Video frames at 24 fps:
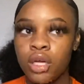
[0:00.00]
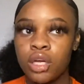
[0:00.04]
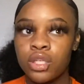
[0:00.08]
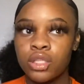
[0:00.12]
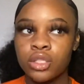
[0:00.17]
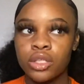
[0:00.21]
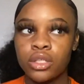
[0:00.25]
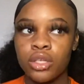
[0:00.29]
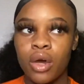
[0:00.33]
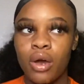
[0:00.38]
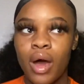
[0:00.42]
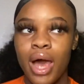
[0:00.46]

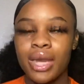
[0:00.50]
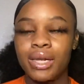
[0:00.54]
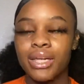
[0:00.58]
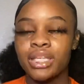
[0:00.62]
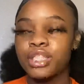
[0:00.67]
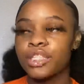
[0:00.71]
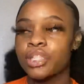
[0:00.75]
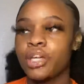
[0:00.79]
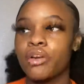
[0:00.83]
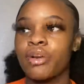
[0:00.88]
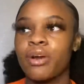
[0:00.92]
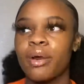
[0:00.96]
So I
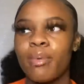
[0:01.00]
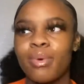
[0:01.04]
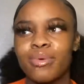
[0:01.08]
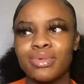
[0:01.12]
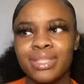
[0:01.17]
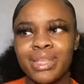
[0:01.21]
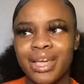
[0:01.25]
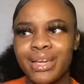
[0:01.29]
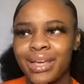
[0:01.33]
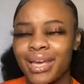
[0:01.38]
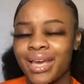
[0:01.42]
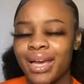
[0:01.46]
laced her up. I was
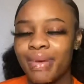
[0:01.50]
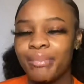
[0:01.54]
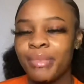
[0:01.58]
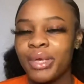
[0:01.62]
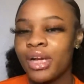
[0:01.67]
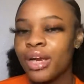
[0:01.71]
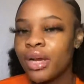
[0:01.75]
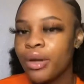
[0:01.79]
like, yeah, me and